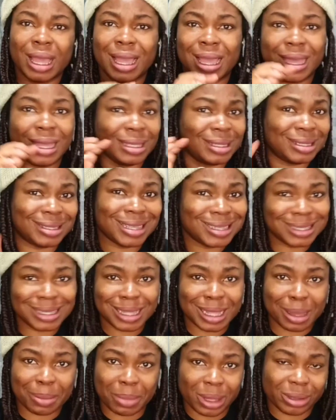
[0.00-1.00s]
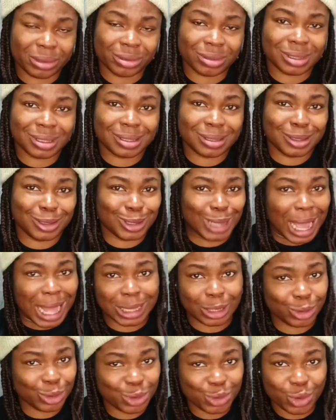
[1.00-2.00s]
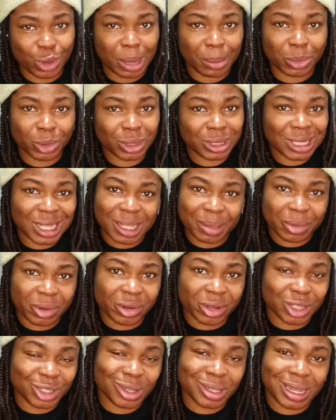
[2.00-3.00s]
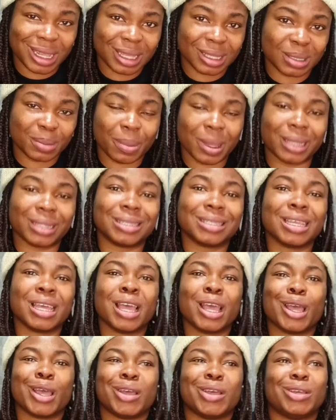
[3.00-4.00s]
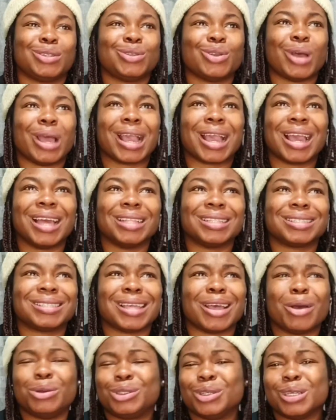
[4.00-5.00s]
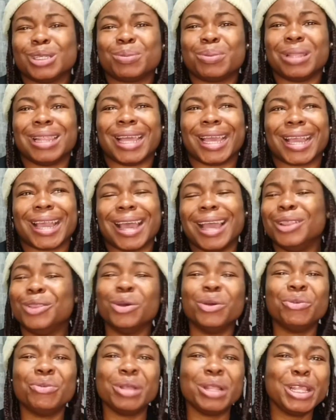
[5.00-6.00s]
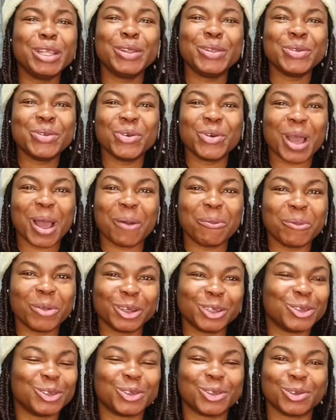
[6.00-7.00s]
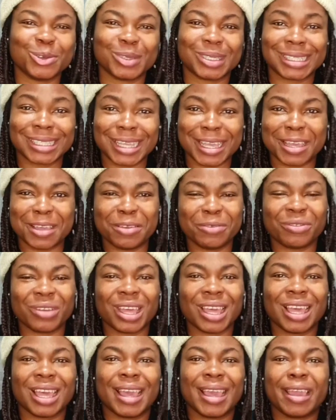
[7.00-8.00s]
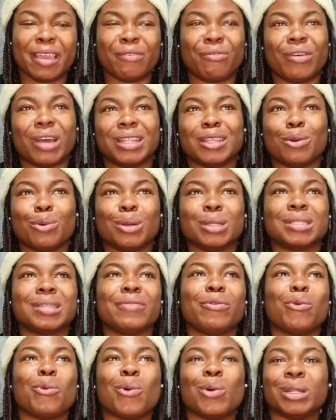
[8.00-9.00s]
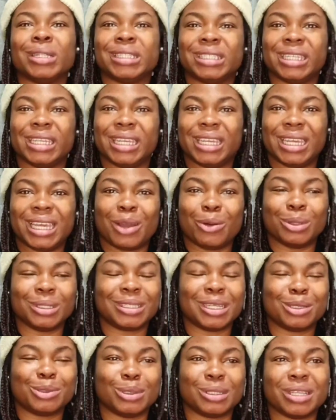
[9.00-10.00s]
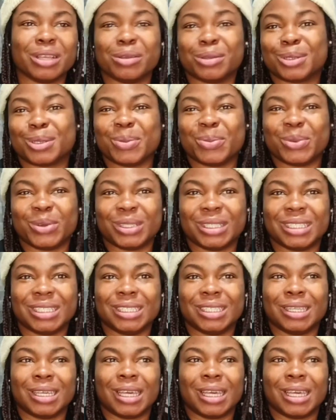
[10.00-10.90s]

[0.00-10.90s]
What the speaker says: a certain amount. And you know I'm not an immigration expert. So I can't, I'll just be like, I don't really know how much you should save. In fact, there was even one day I wanted to tell somebody